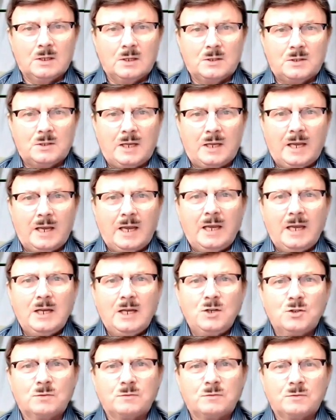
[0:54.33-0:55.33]
The
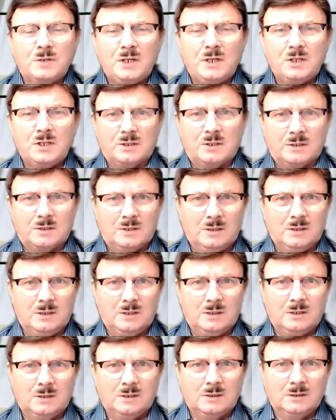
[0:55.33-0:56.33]
age of reason.
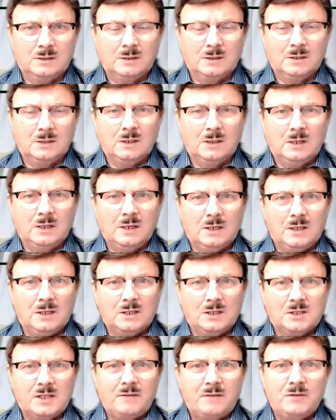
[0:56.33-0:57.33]

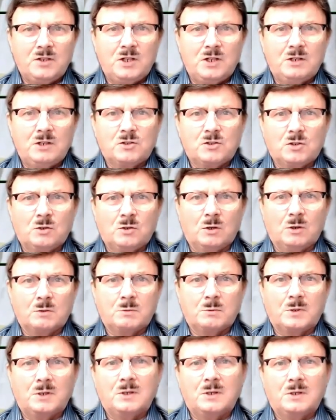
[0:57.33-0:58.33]
7 years old,
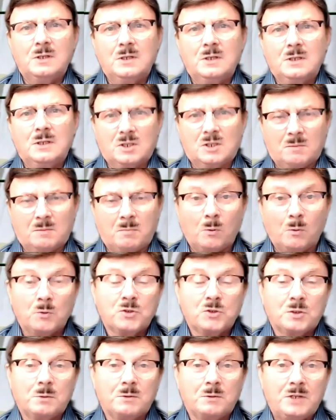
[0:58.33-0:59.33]
we're
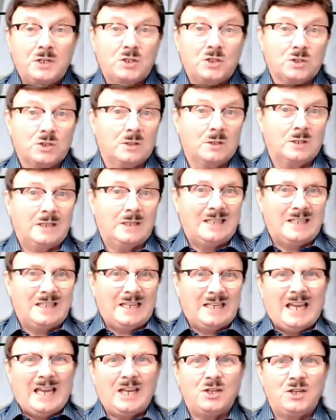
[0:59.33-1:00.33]
supposed to reach the
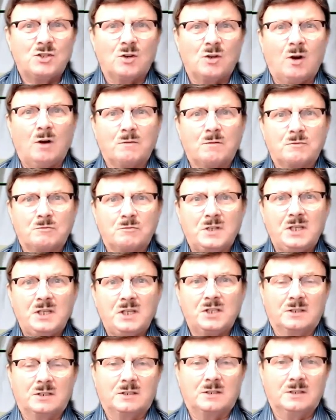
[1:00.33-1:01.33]
age of
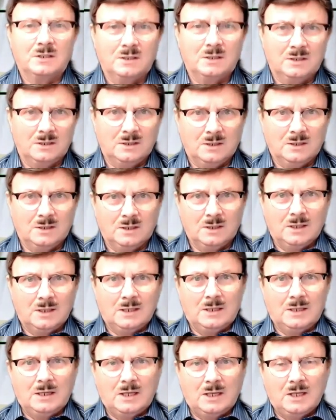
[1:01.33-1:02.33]
reason.
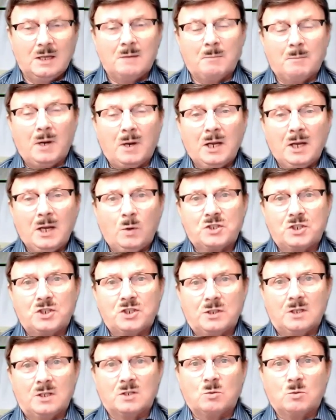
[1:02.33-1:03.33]
My question
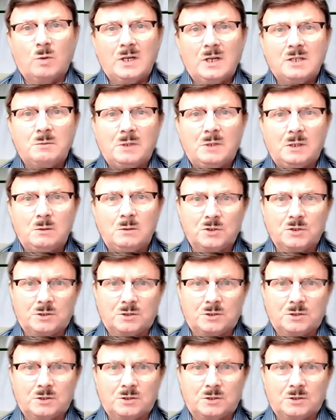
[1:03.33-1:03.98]
is, when do we lose